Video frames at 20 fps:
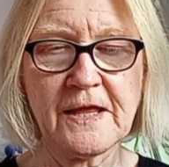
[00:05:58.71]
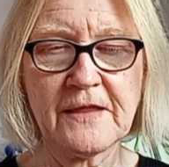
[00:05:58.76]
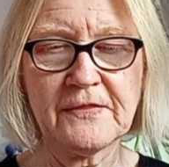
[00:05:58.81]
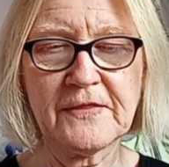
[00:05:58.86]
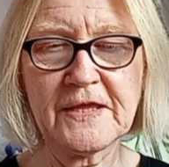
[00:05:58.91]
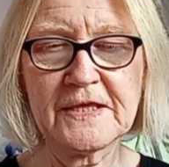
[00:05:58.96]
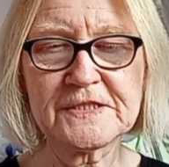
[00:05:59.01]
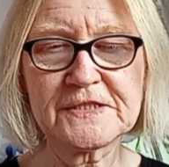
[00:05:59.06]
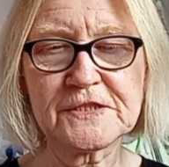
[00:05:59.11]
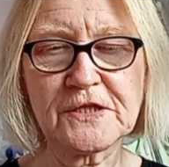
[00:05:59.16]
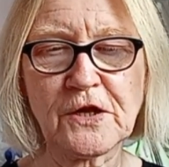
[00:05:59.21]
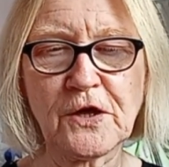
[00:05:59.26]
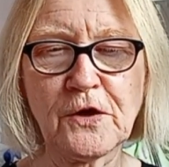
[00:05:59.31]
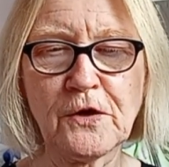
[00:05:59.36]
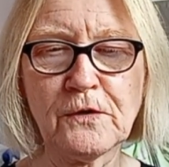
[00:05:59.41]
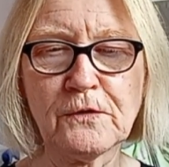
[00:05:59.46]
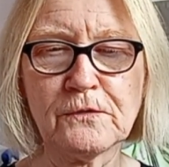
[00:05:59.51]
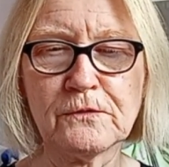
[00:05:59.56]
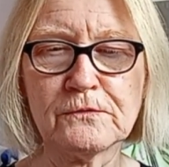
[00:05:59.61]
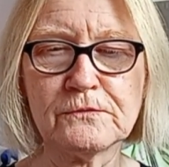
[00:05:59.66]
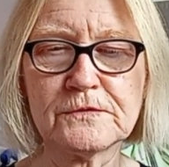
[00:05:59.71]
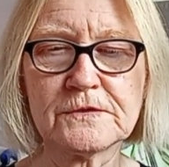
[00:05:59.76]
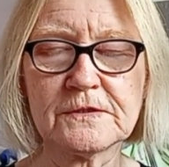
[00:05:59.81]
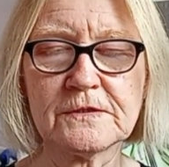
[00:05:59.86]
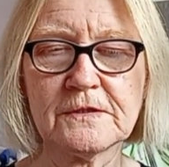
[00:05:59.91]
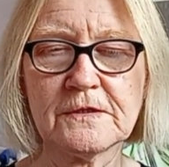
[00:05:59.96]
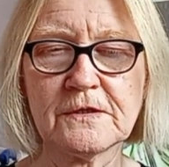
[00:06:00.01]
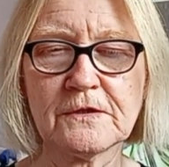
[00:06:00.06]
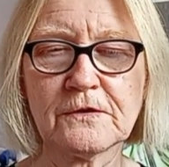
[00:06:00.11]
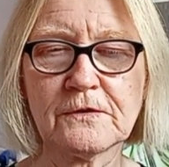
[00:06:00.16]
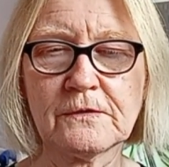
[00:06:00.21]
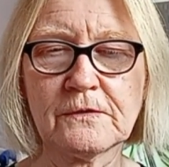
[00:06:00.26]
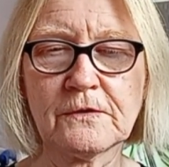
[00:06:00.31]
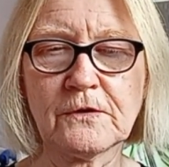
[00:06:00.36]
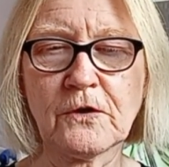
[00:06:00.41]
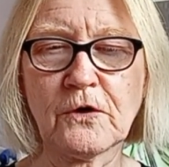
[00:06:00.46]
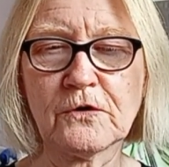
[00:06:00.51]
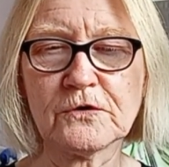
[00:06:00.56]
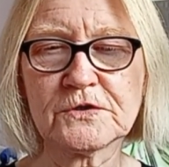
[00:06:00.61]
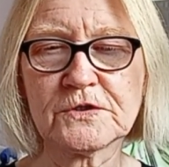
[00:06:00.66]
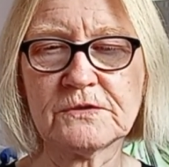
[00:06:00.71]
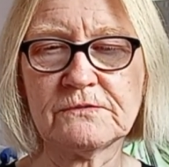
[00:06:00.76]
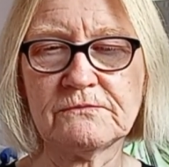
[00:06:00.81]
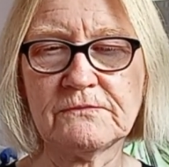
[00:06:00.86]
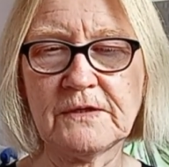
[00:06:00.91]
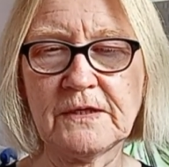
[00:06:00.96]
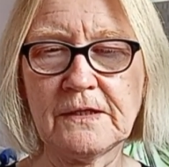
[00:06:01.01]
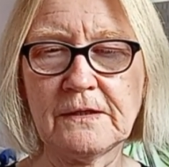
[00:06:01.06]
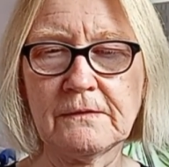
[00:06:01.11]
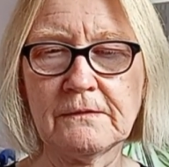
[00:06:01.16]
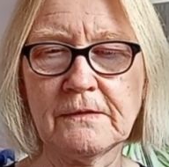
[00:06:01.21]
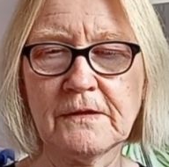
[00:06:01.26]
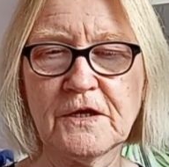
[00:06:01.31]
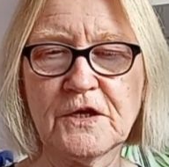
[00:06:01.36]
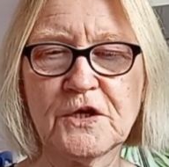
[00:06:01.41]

This old cotton reel,